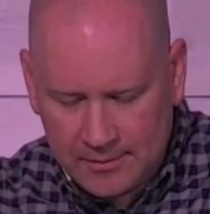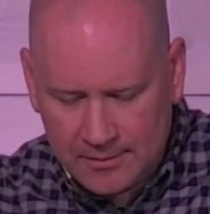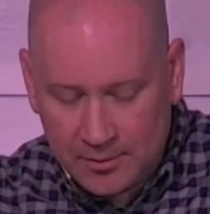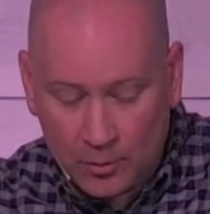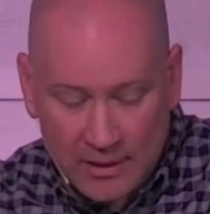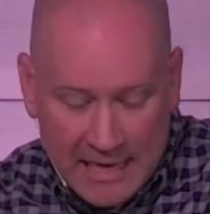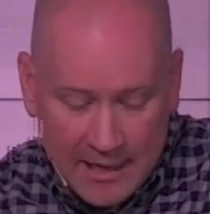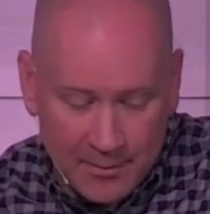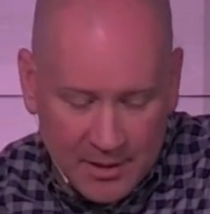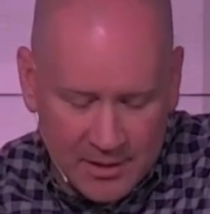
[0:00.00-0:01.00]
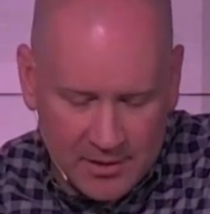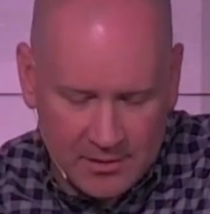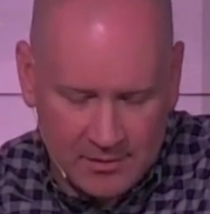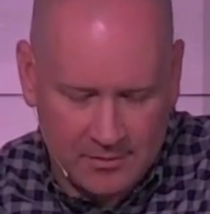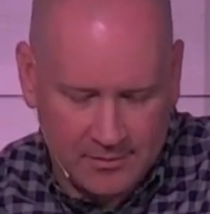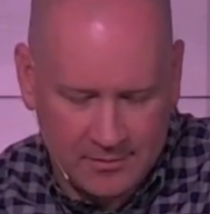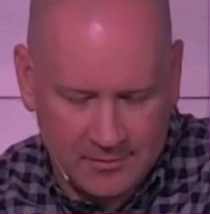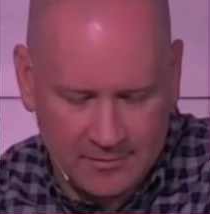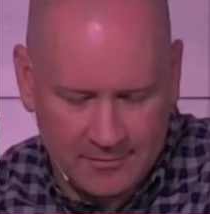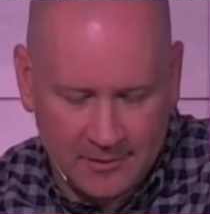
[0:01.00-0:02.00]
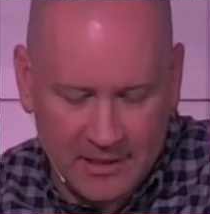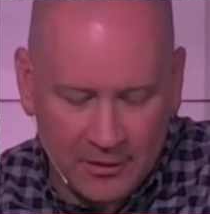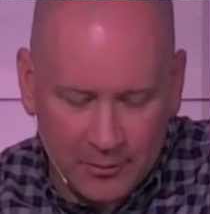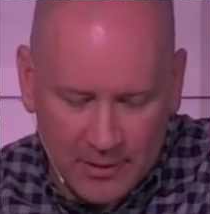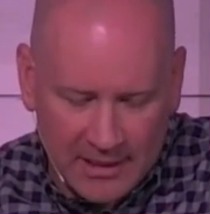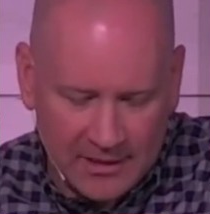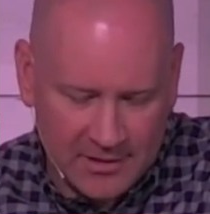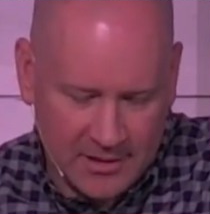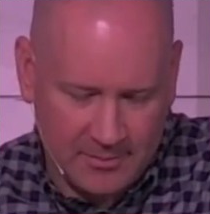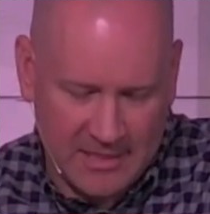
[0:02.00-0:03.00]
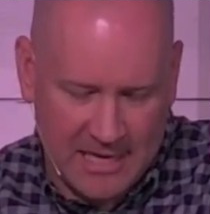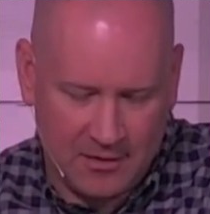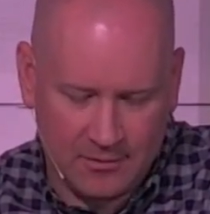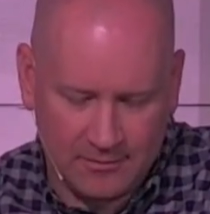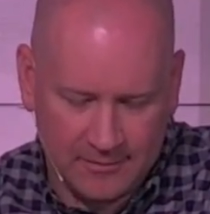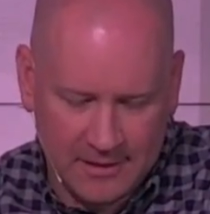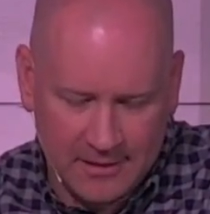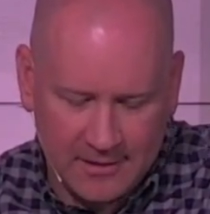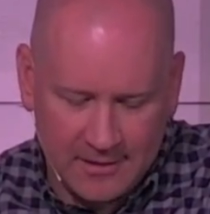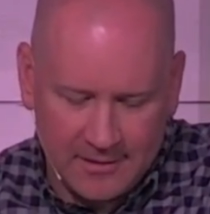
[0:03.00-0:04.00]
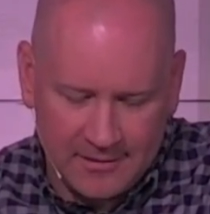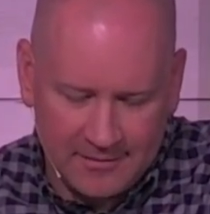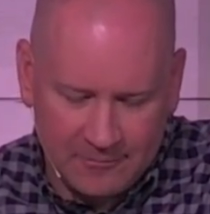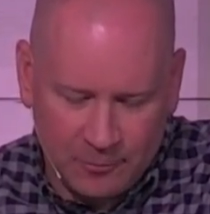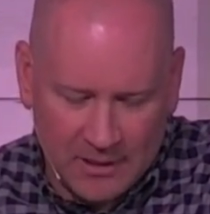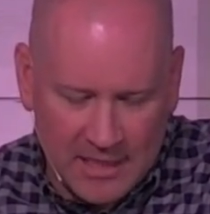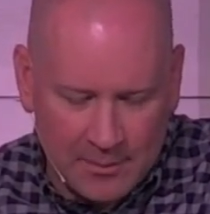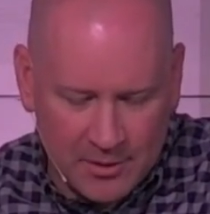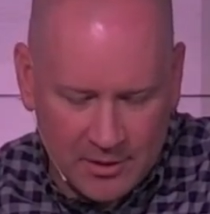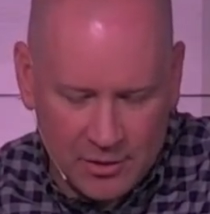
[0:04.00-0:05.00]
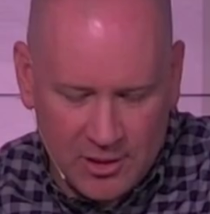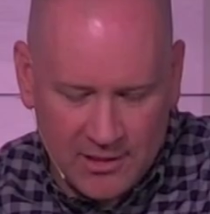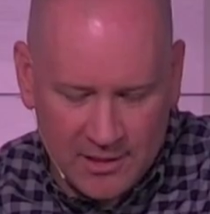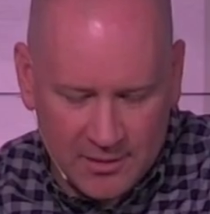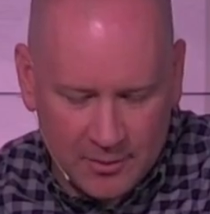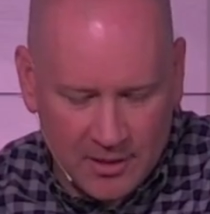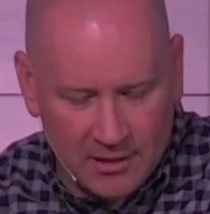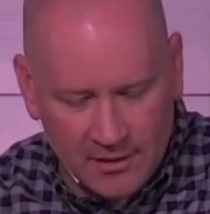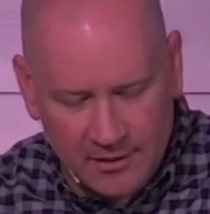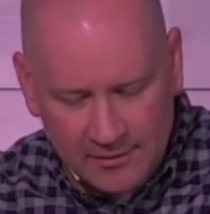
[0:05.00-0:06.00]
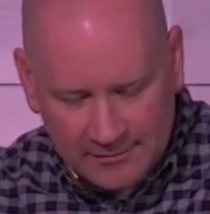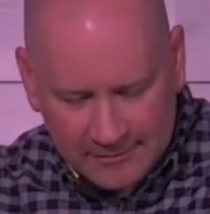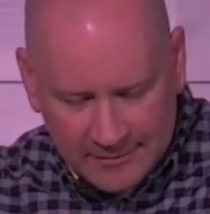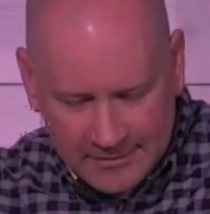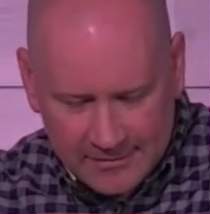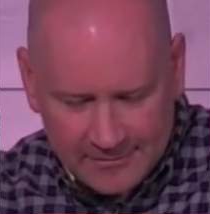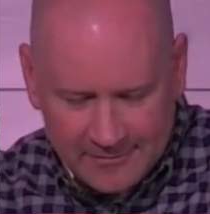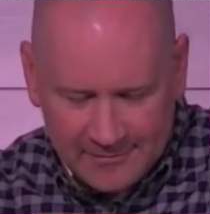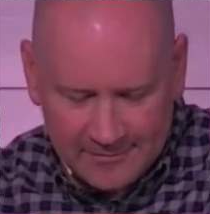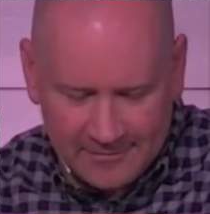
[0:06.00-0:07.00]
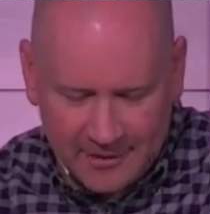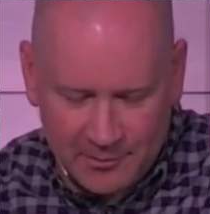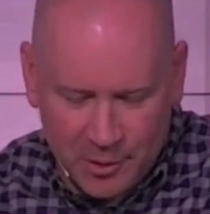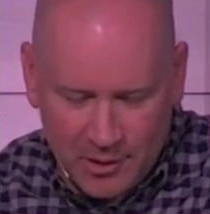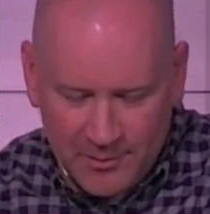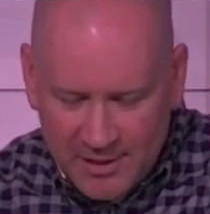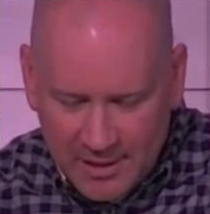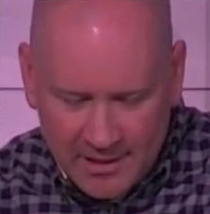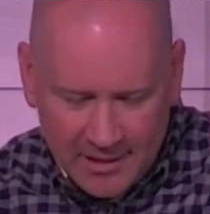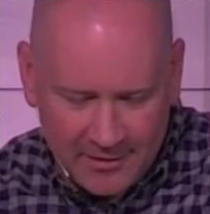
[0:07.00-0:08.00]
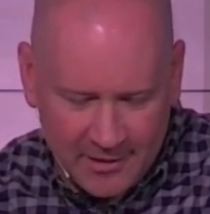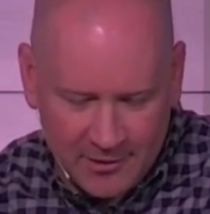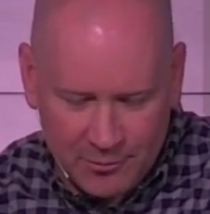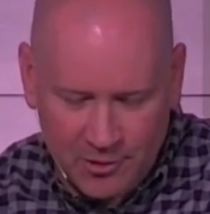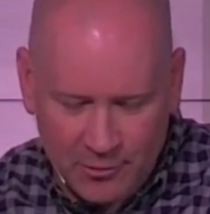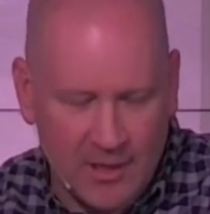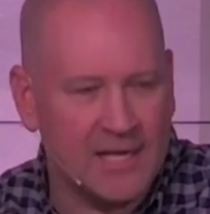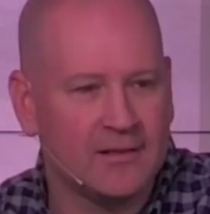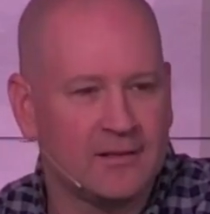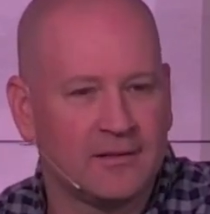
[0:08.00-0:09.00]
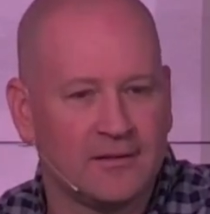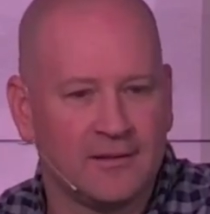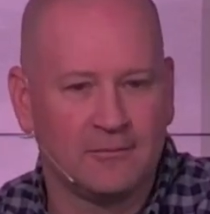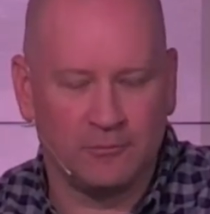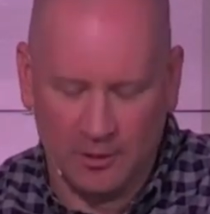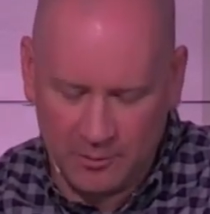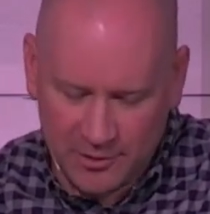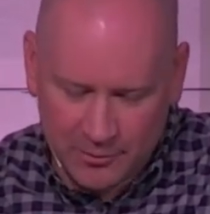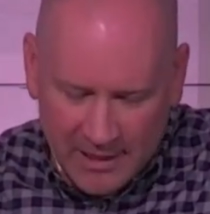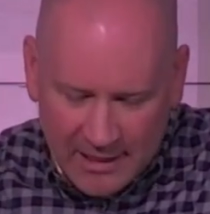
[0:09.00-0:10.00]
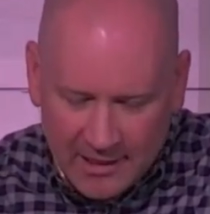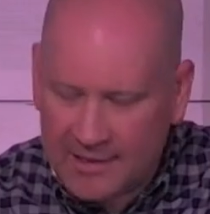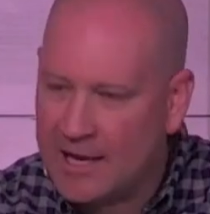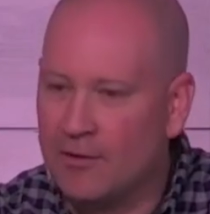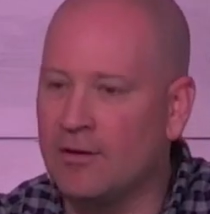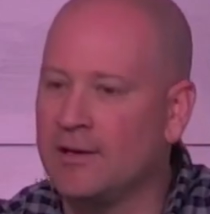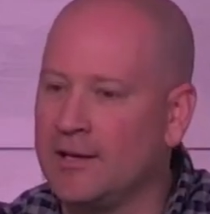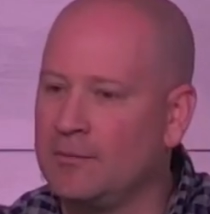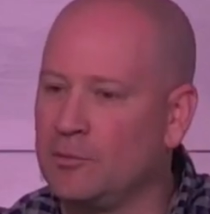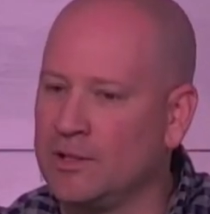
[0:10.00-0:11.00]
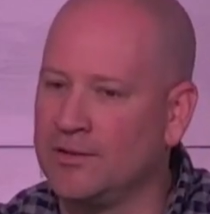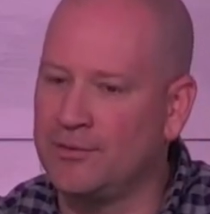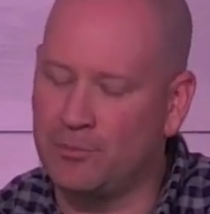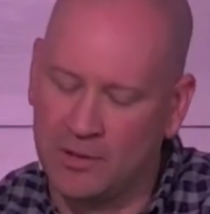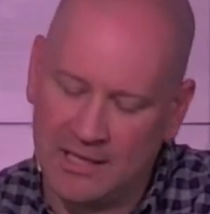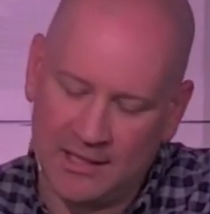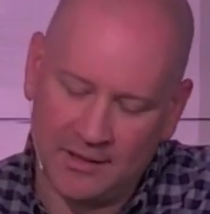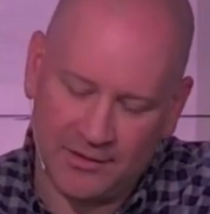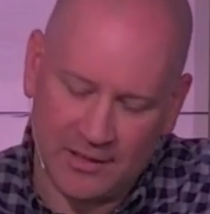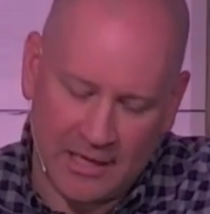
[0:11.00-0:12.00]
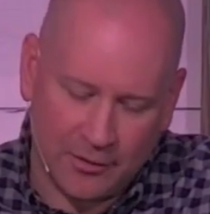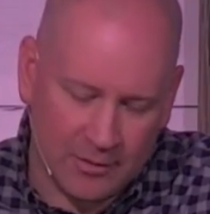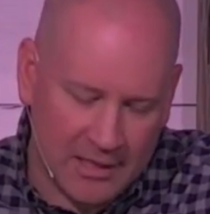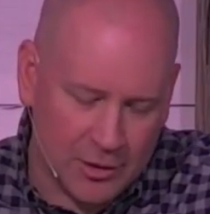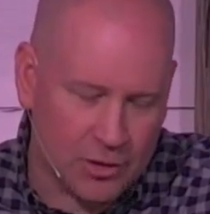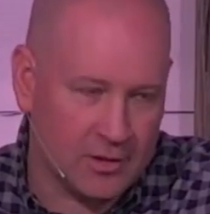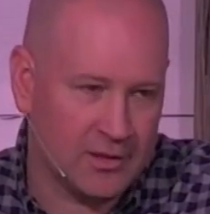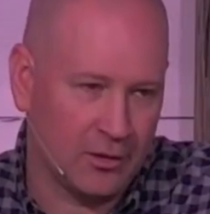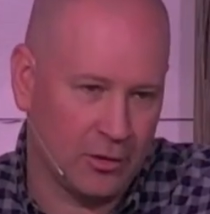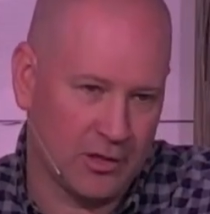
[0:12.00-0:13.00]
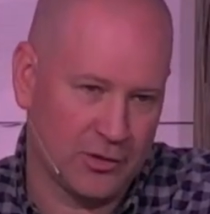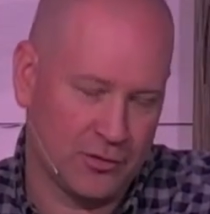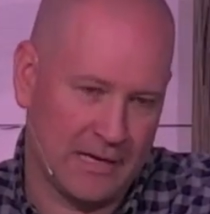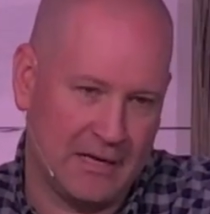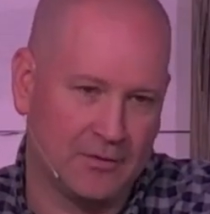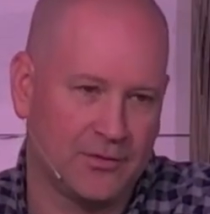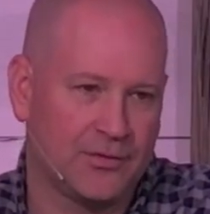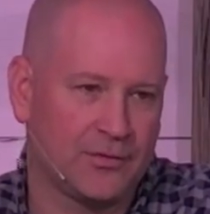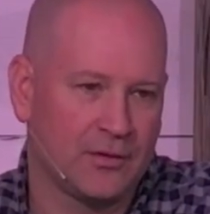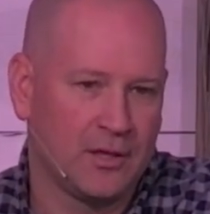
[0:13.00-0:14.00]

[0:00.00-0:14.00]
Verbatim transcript: So what happens? Well, the rains come down. What happened to Jesus? Well, on, on Palm Sunday, things were great. What was raining down on him was praise and adoration and large crowds,